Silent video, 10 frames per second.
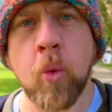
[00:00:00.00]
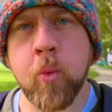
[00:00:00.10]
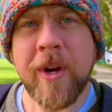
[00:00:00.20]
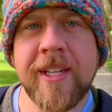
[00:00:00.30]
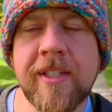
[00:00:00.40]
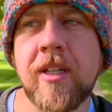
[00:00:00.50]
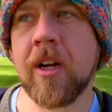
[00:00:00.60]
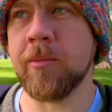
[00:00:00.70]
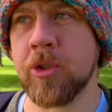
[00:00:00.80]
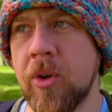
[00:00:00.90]
reason
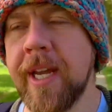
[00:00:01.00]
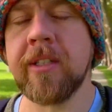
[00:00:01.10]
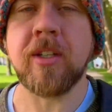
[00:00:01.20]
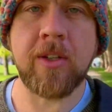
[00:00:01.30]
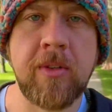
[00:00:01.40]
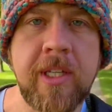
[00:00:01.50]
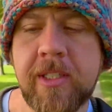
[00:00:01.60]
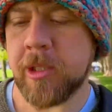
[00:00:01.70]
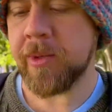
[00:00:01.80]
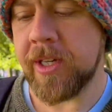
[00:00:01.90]
I'm trying to do
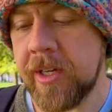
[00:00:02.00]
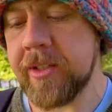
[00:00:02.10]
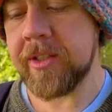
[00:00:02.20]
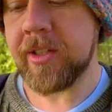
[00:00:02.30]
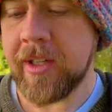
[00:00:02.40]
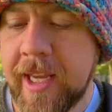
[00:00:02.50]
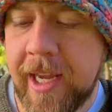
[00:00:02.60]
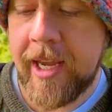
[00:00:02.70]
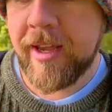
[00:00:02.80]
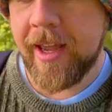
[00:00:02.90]
this is because
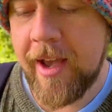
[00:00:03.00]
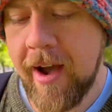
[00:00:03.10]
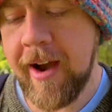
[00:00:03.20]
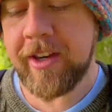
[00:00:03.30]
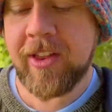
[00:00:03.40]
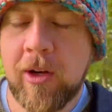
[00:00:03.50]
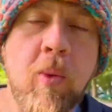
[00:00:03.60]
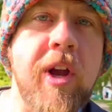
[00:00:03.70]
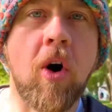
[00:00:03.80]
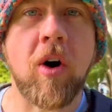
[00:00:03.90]
I think
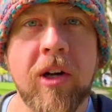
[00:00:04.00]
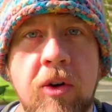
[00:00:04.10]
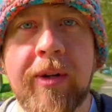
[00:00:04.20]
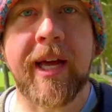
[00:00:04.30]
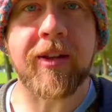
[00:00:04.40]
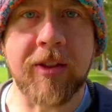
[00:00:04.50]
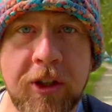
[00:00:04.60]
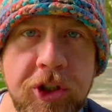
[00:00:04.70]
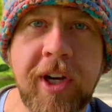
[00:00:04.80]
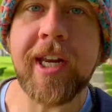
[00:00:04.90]
we all know that the
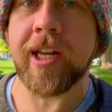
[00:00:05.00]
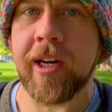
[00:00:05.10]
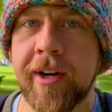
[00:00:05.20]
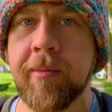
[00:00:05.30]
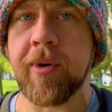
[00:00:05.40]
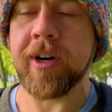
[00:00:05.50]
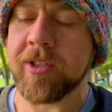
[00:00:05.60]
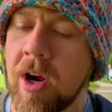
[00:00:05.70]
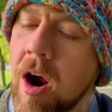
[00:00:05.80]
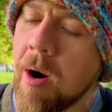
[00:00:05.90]
shiny Galarian birds
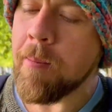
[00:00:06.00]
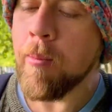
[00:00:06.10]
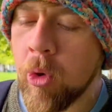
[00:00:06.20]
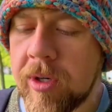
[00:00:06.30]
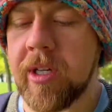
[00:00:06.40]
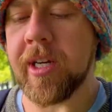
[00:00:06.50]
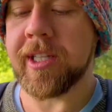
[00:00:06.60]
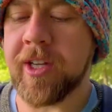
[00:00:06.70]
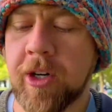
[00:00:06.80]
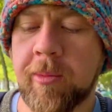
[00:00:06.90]
are more than
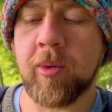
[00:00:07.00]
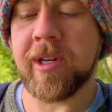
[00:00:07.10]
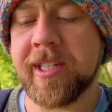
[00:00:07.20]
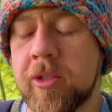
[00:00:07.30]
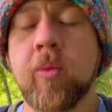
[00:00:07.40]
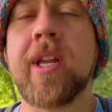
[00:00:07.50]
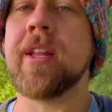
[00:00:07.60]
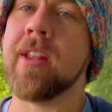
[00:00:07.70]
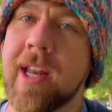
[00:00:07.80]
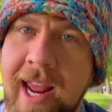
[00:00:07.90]
likely going to be released
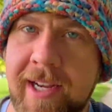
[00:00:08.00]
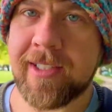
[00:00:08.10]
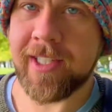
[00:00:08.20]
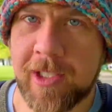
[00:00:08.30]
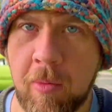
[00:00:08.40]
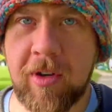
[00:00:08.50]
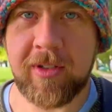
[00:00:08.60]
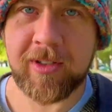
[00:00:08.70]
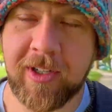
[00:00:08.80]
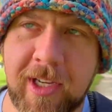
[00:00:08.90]
within the next 6
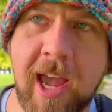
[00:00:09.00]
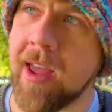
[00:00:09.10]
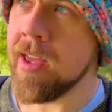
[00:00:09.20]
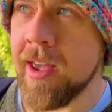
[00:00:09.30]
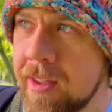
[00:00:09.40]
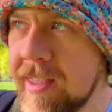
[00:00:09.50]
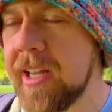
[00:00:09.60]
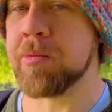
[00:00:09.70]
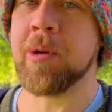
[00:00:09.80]
months, okay? That's my